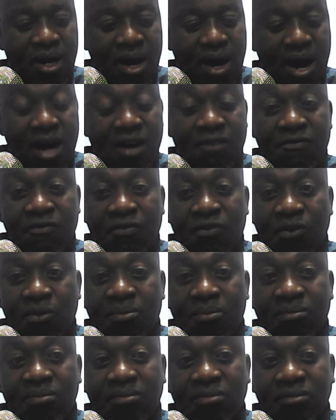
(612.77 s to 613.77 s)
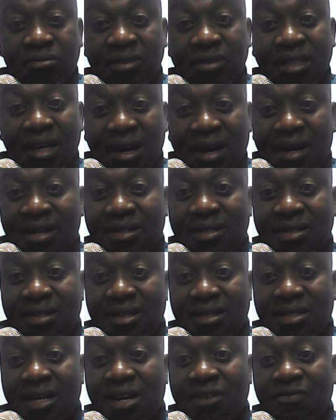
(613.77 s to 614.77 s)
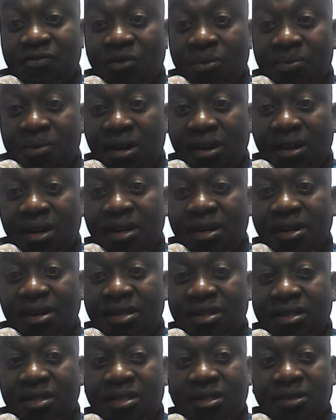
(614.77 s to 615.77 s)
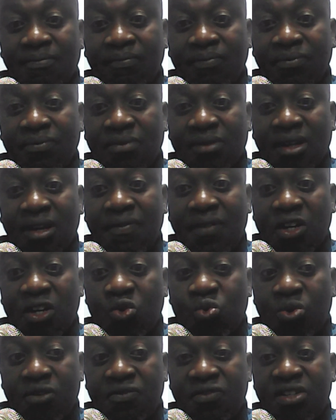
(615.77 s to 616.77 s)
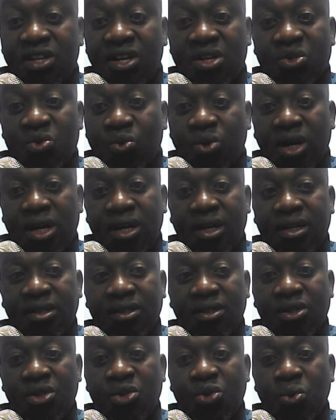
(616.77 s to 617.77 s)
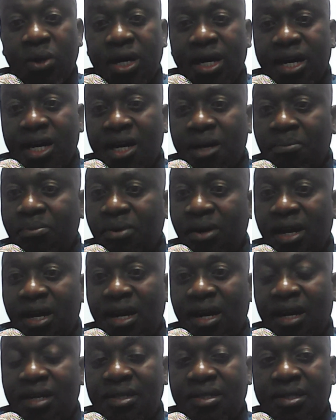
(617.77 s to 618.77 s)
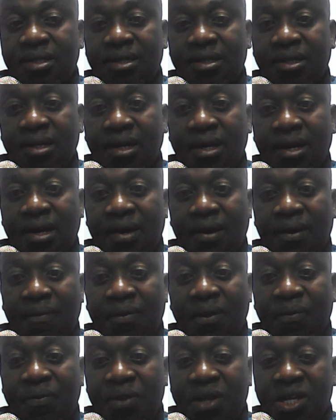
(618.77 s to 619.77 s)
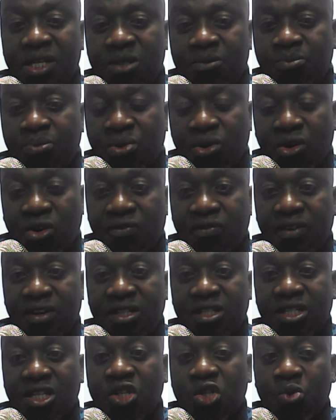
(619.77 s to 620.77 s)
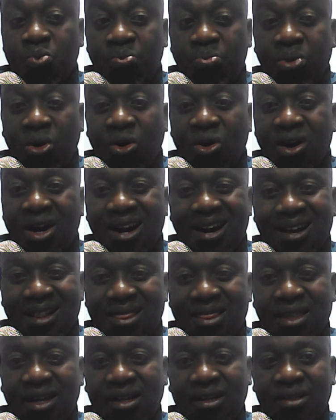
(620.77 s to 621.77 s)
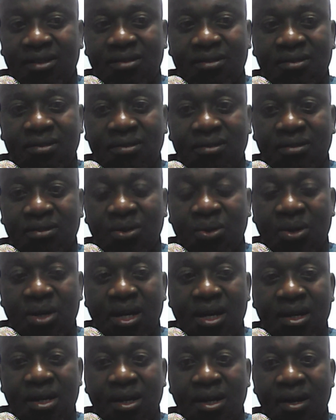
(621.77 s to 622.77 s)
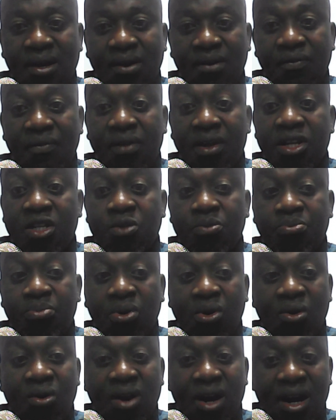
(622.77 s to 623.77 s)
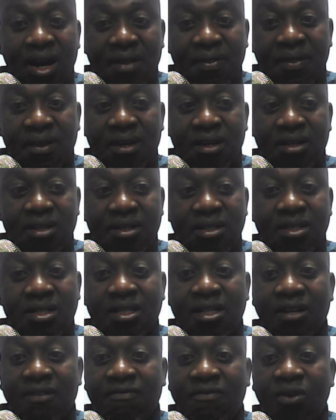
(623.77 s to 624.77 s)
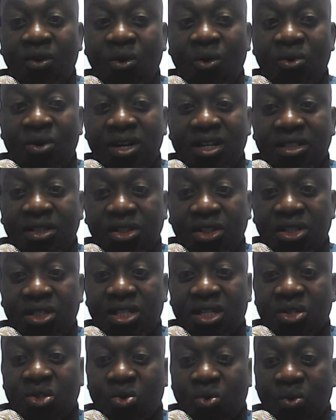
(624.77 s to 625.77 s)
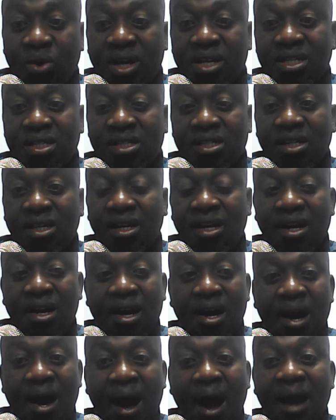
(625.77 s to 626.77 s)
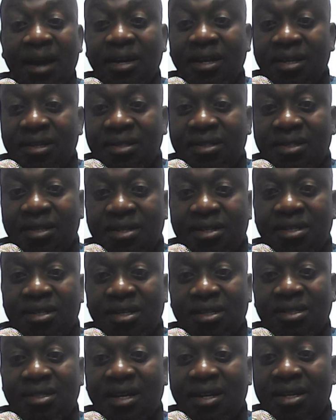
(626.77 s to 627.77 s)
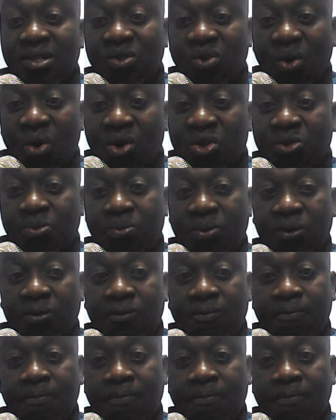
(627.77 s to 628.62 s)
And from the writings and from the readings that we've just read, you end up realizing that these prophets spoke nothing, okay? They spoke nothing save only Jesus Christ and his teachings and his gospel.